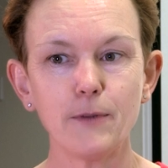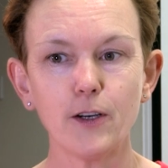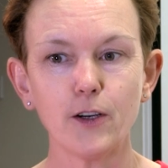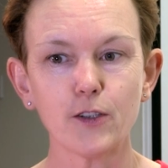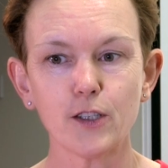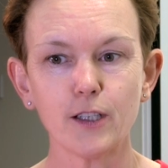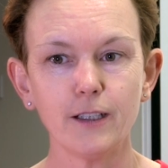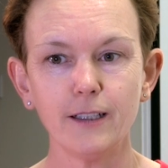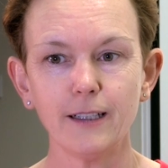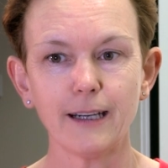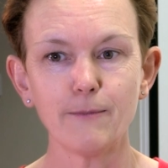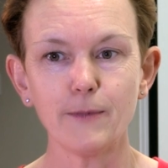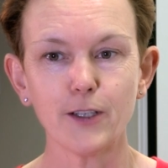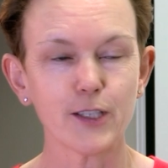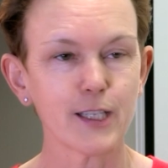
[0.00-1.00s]
not
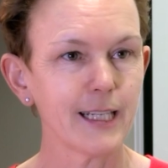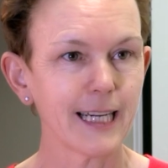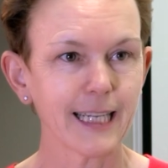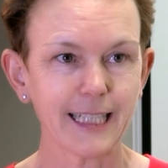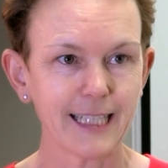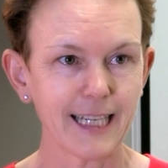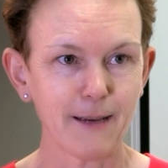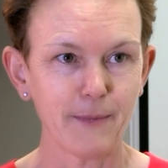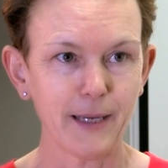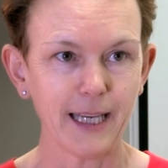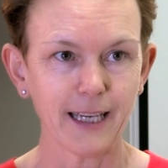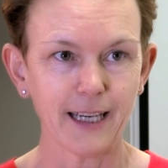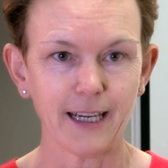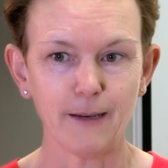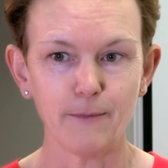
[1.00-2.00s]
an
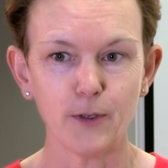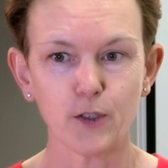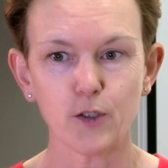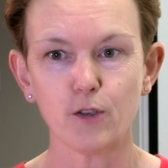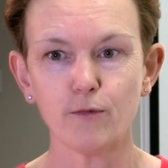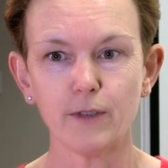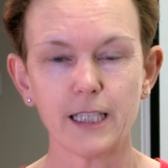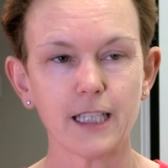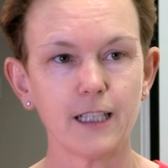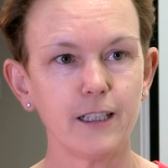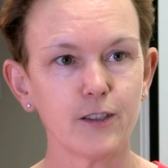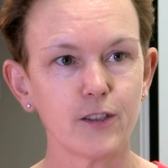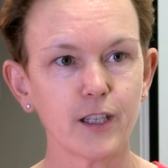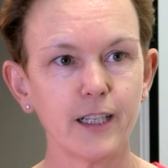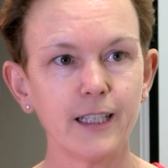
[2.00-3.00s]
academic, I'm not a
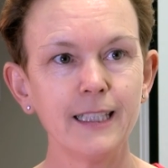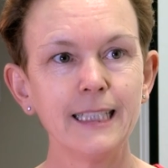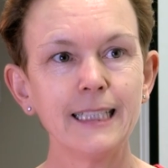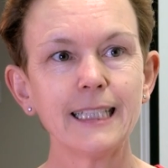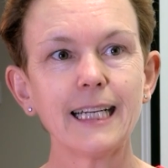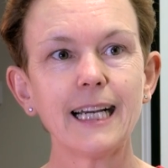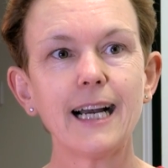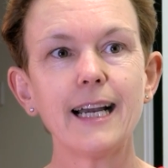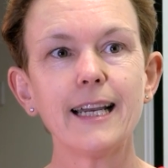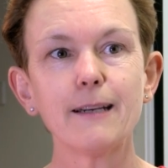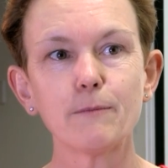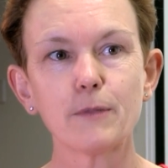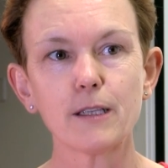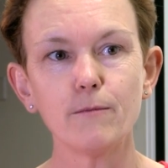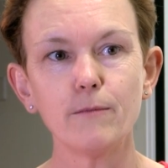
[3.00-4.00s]
researcher, I
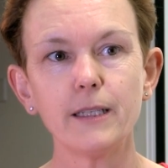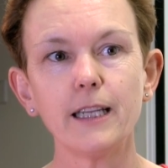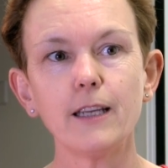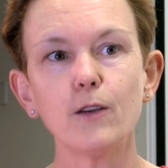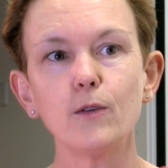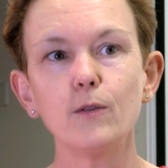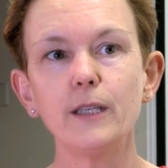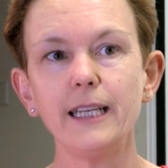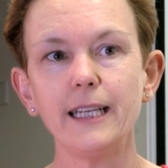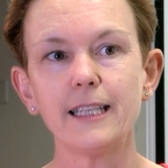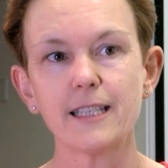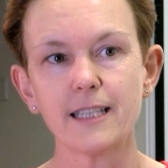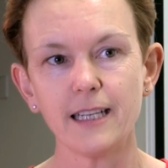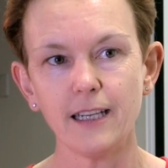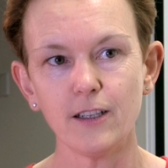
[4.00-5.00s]
am somebody who
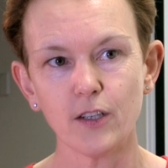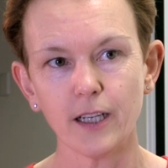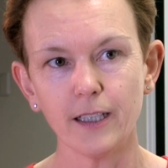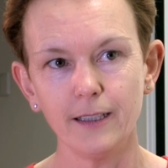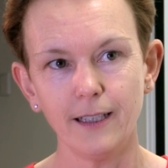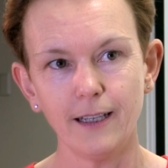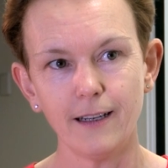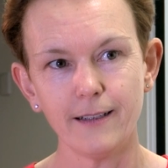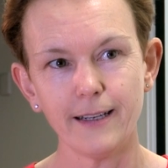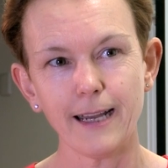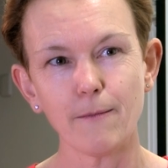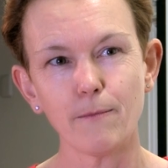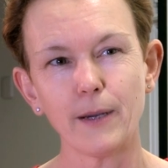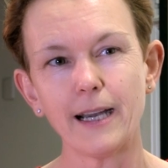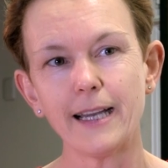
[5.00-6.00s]
leads teaching and
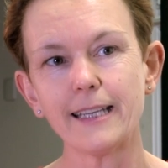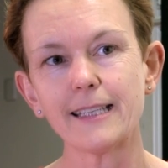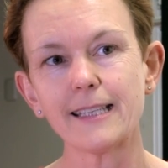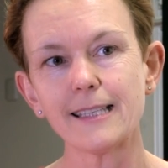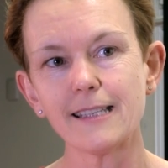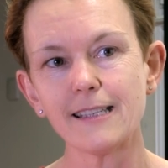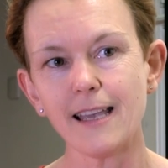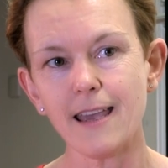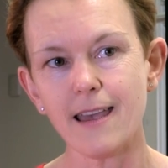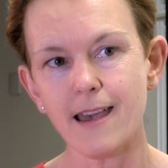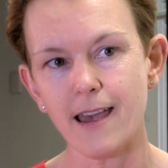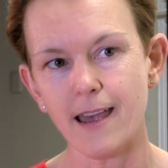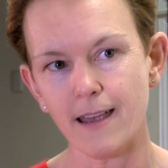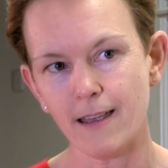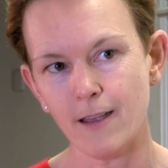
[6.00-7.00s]
learning by
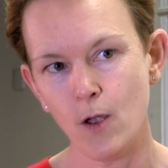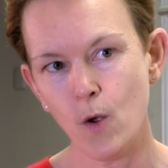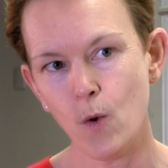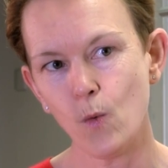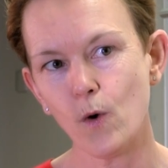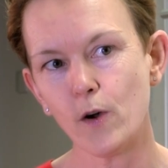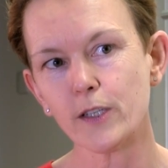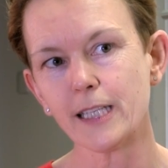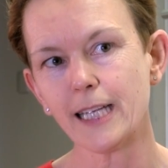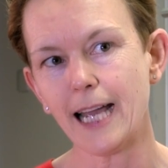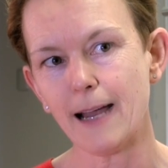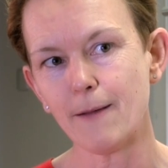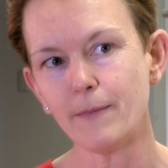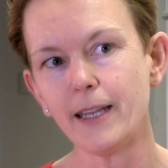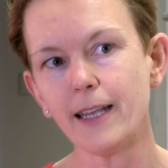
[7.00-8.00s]
seeing what's
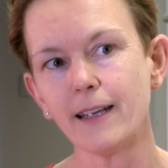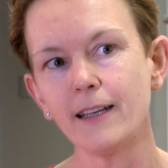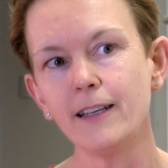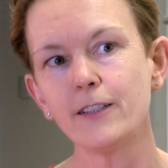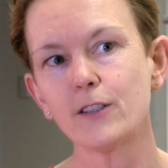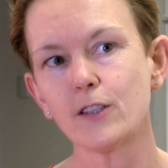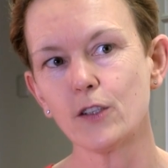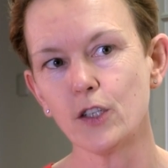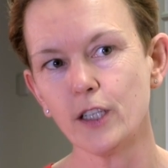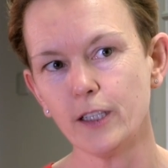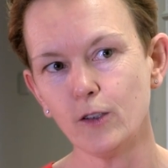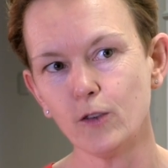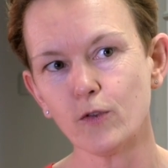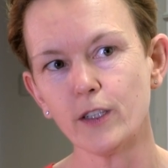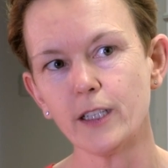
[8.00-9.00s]
happening to
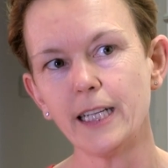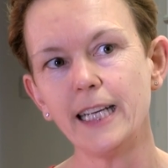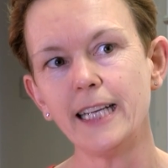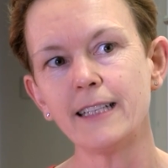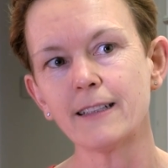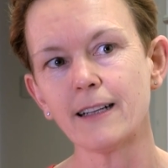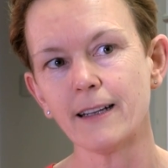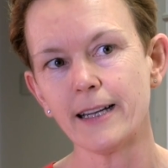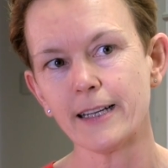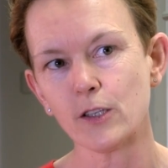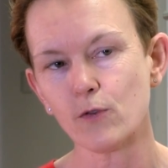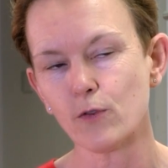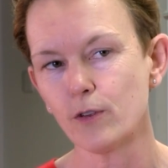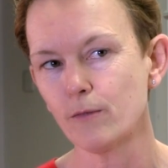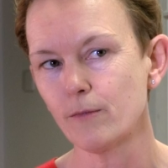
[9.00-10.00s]
children in
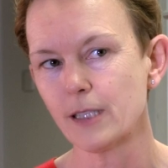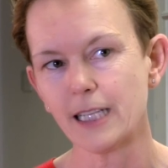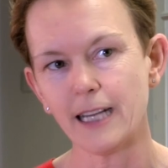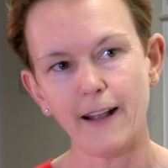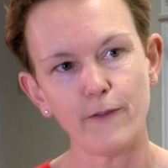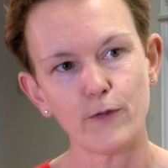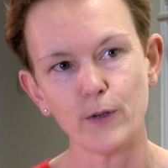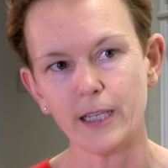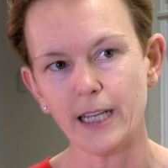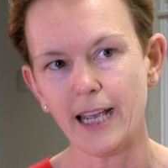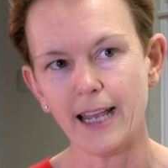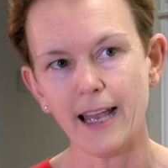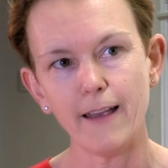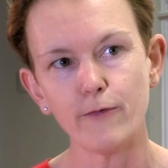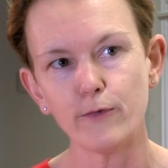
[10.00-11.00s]
classrooms every
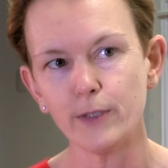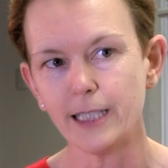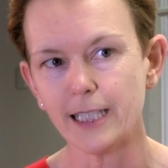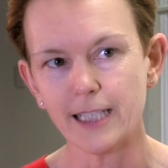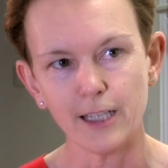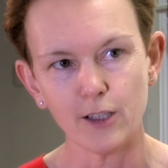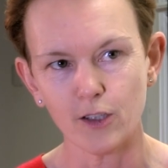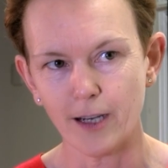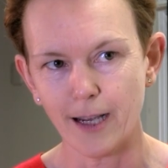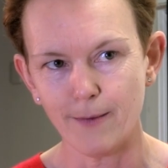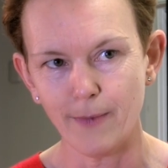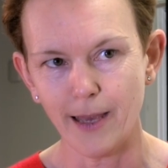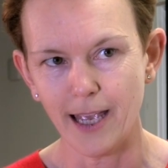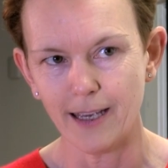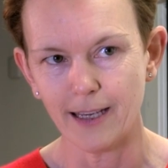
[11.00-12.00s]
day. Every decision I
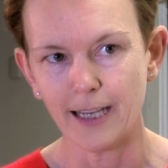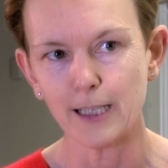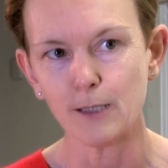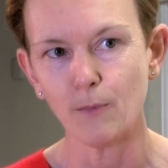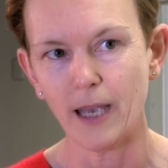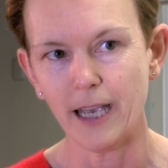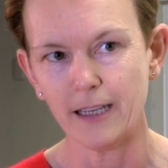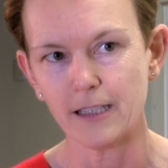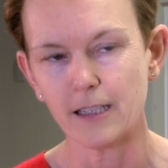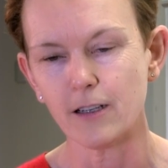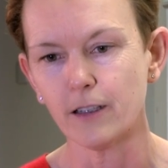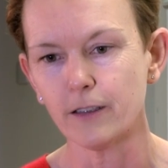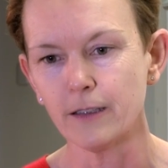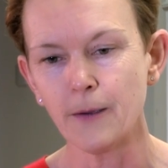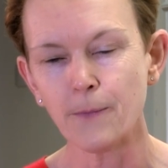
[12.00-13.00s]
make is based
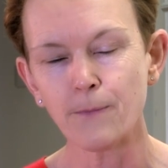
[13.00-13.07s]
on